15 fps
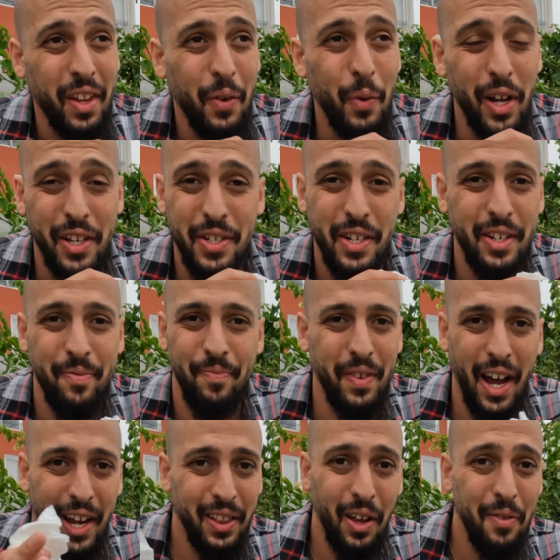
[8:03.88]
which
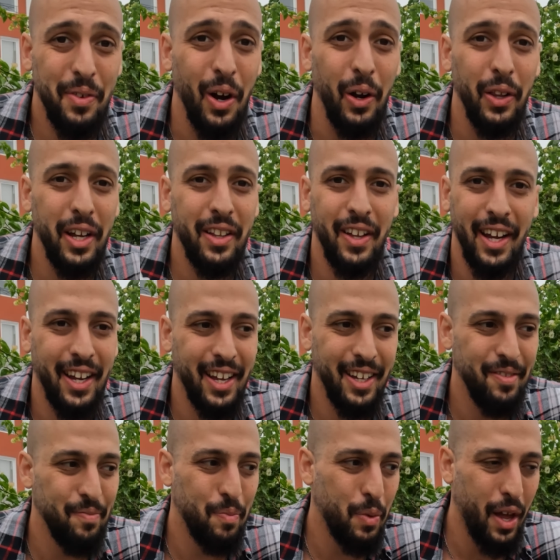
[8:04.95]
I love garlic. Like,
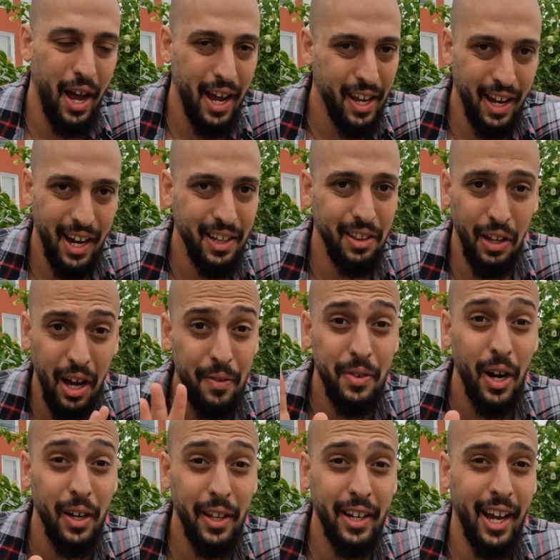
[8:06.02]
I love
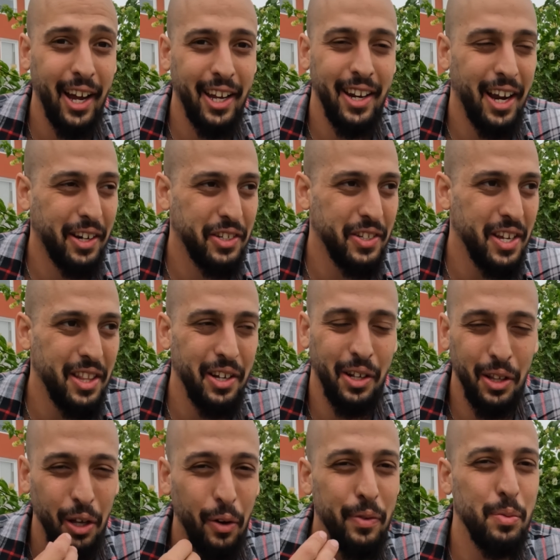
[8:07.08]
garlic. I can actually eat the
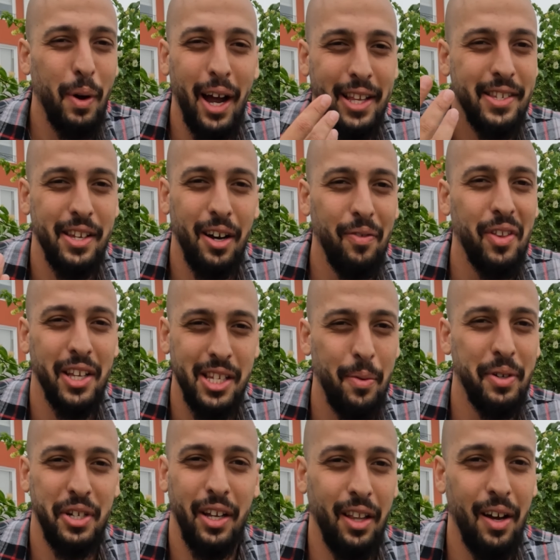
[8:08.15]
cloves by itself. That's how
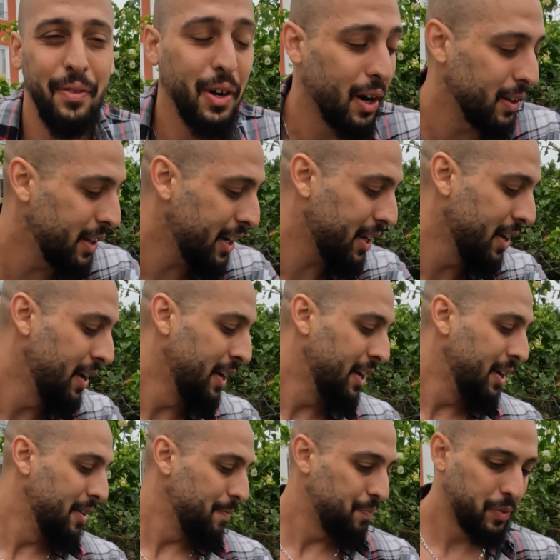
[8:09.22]
much I love garlic.
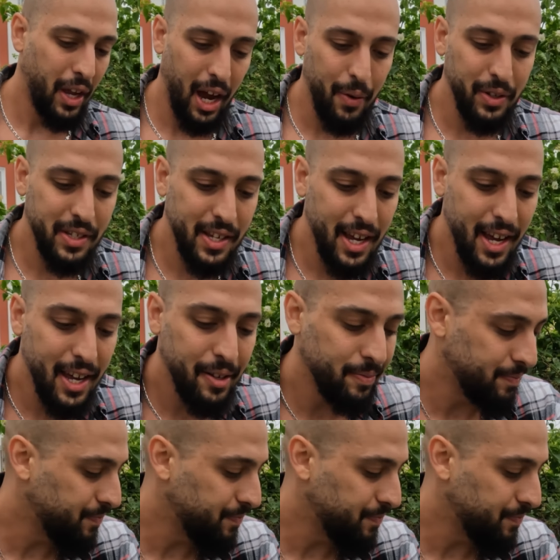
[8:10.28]
I would say